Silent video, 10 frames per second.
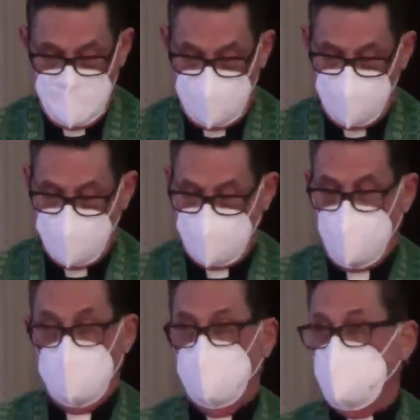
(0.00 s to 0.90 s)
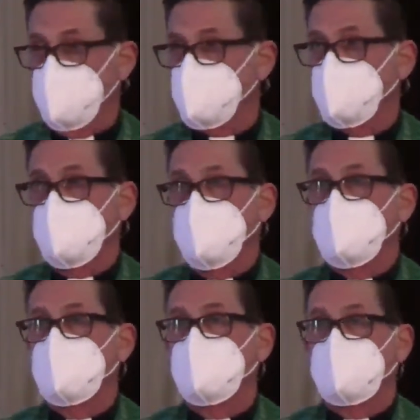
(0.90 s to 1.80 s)
The disparities, the
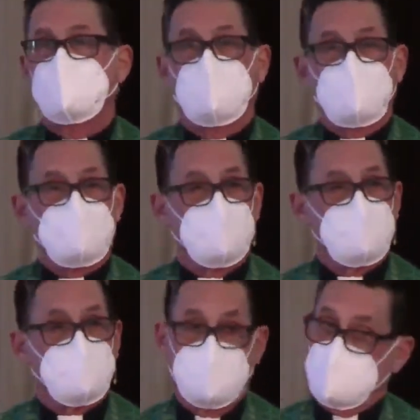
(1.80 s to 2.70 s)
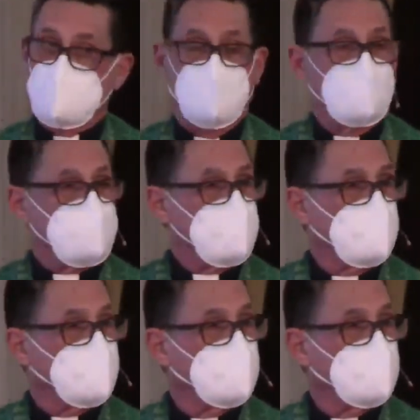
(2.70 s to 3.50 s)
anger, the frustration, that's what we're seeing.